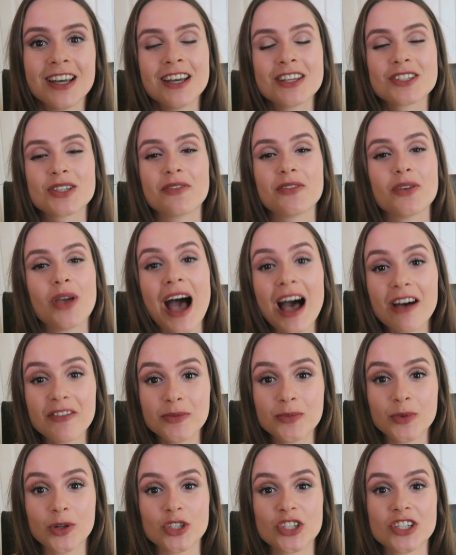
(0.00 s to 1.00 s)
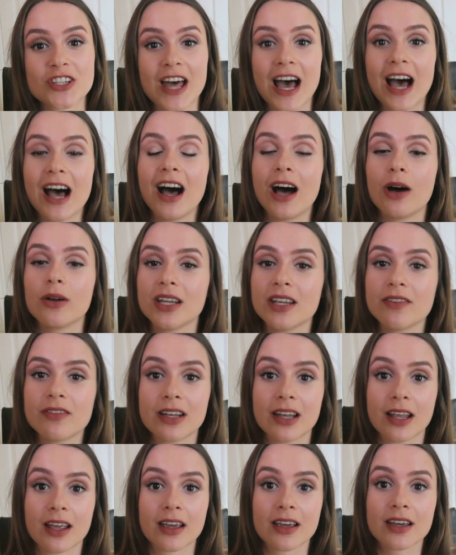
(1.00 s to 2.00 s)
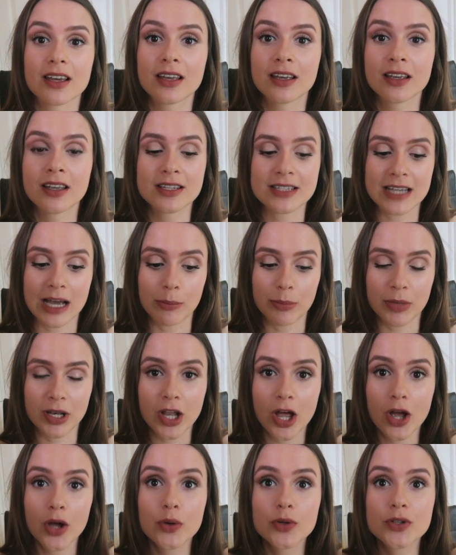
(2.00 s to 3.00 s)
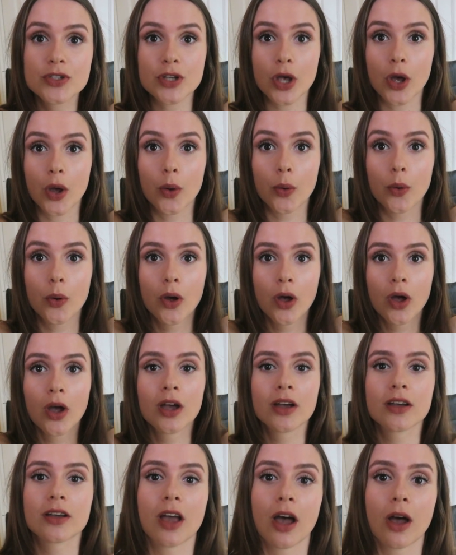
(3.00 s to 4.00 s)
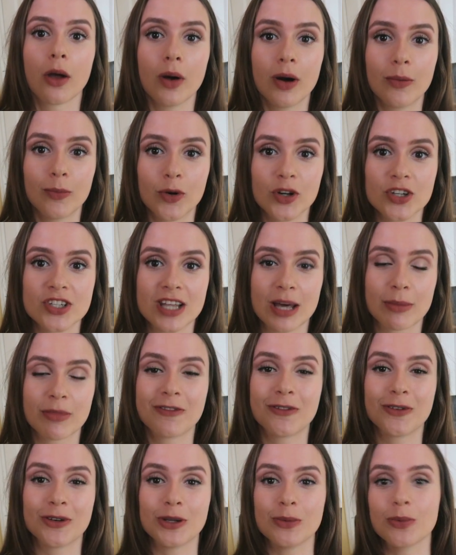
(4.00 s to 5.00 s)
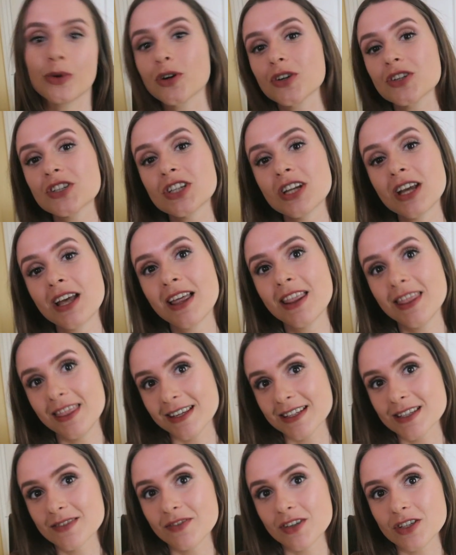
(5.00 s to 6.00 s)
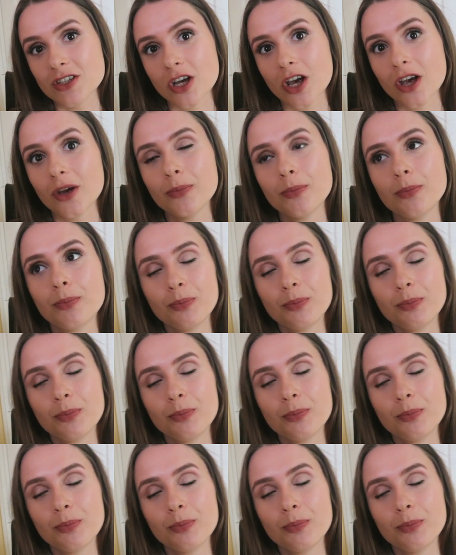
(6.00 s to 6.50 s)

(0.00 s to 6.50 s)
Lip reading: So if you haven't watched that, I'll leave a link down below, so go and watch that before you watch this video.